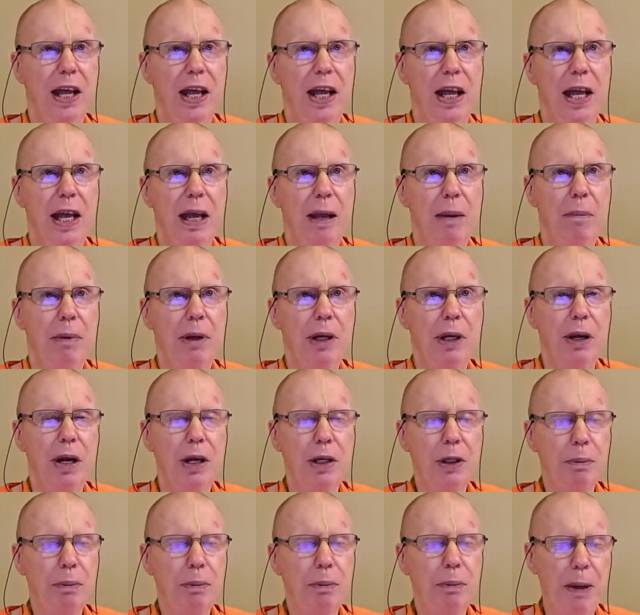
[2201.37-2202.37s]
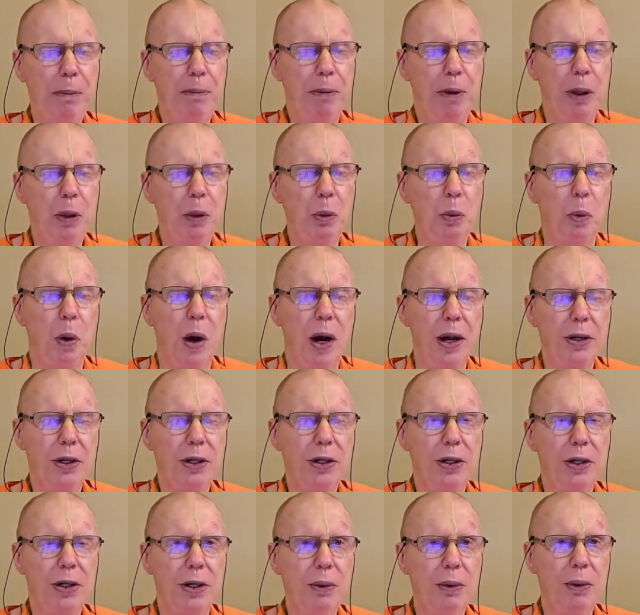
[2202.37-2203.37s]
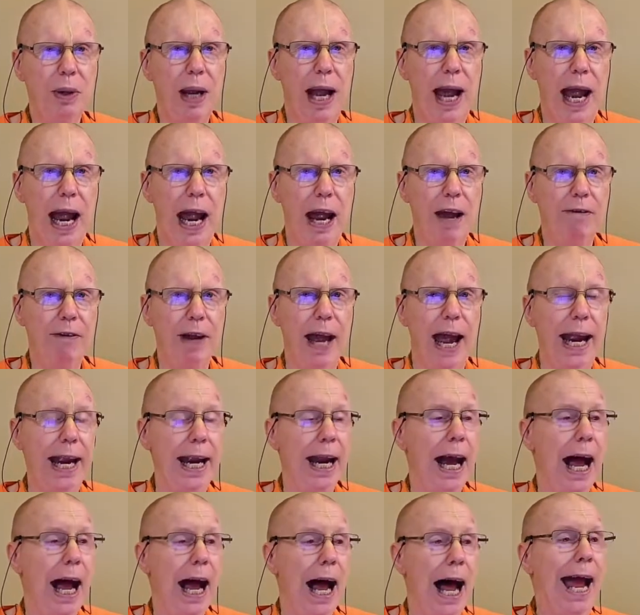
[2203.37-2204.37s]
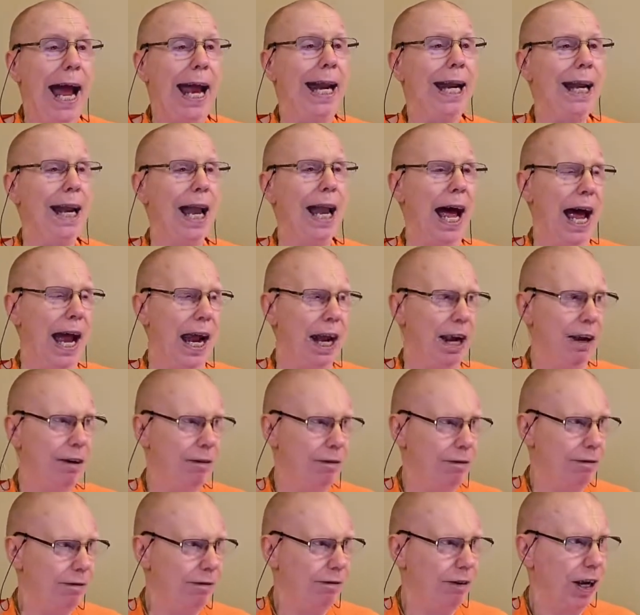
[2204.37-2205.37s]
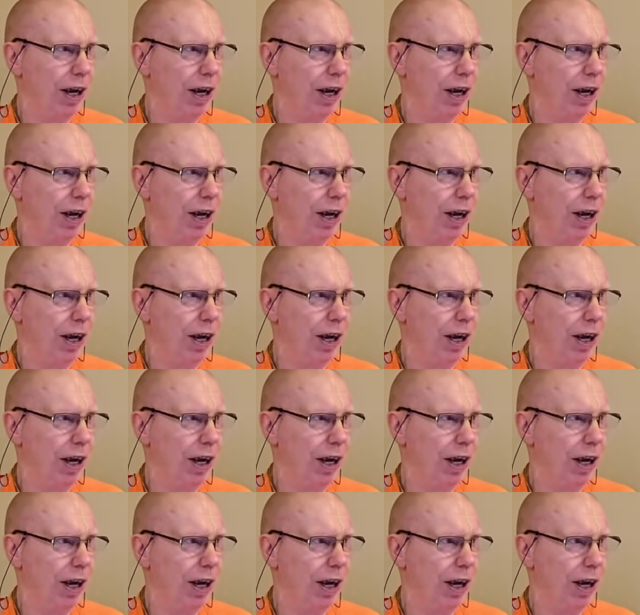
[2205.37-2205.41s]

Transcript: because people want to have a high life